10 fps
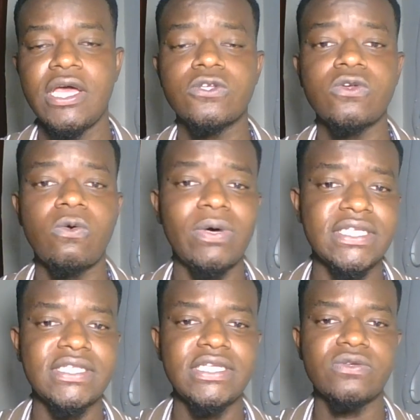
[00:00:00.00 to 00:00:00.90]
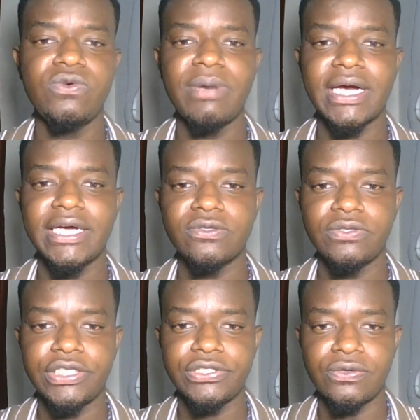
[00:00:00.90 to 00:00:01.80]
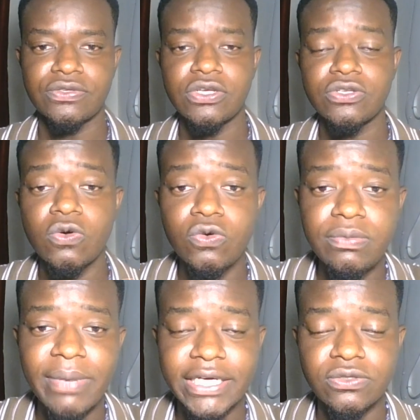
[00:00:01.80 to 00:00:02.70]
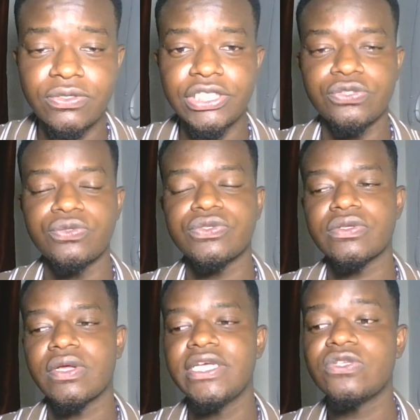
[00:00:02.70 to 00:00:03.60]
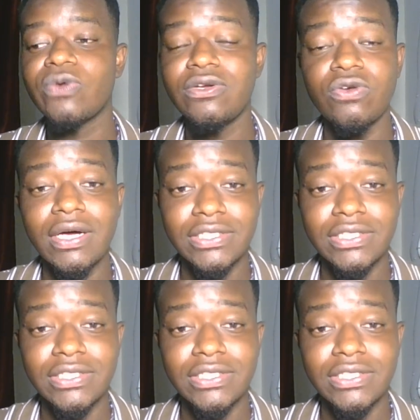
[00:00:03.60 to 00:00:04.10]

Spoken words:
So what is this good market conditions? So good market conditions is when your